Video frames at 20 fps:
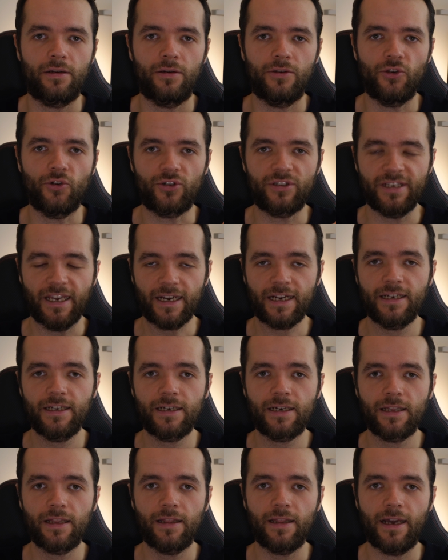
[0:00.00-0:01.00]
your
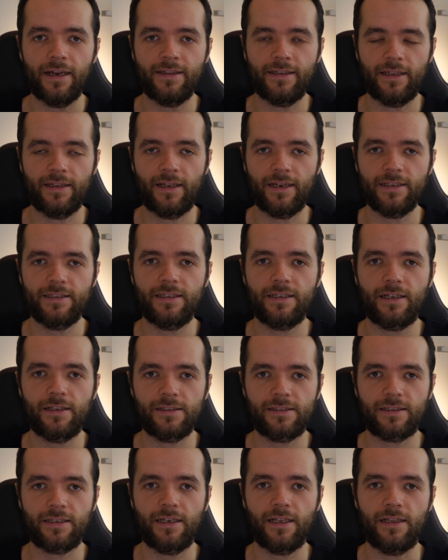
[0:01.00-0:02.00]
technical and analytical
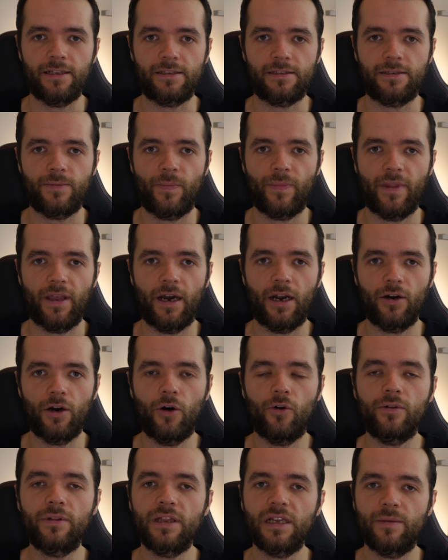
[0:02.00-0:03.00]
skills are
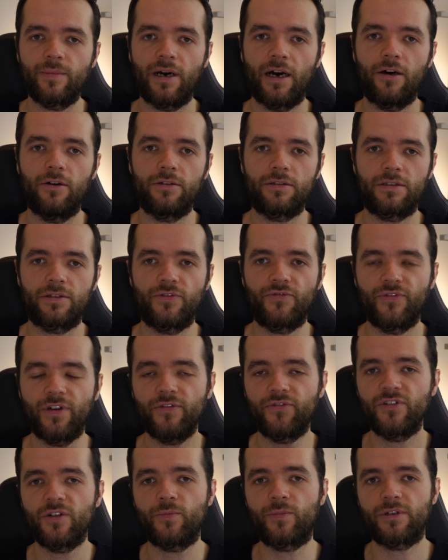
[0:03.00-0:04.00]
only about
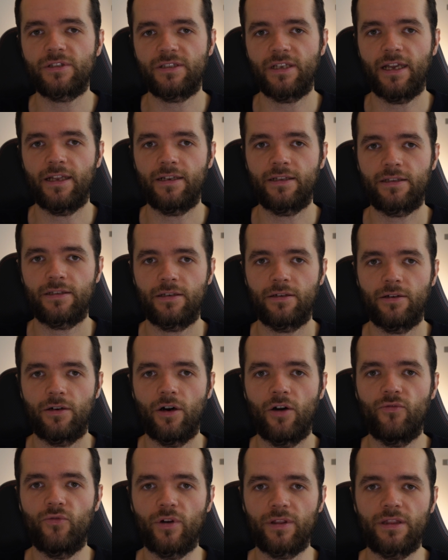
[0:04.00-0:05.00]
50%
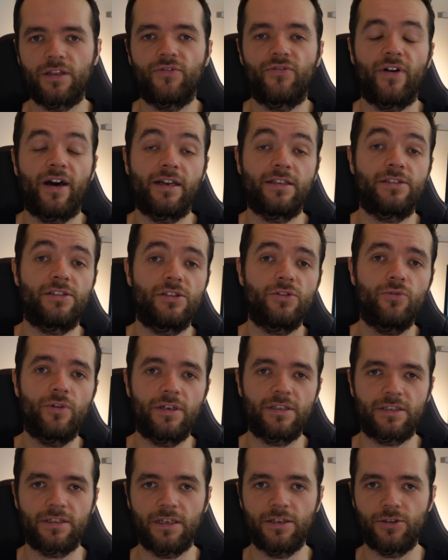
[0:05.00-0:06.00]
of what defines you
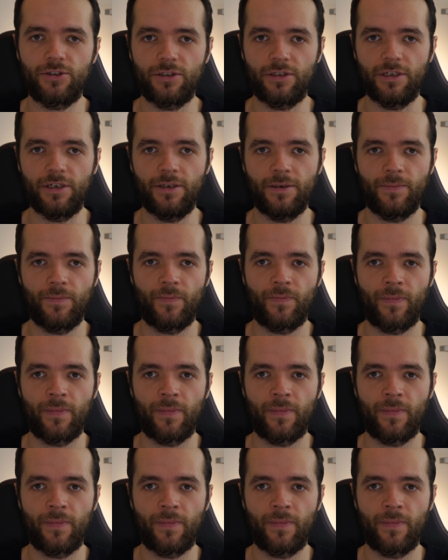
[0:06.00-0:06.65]
as an engineer.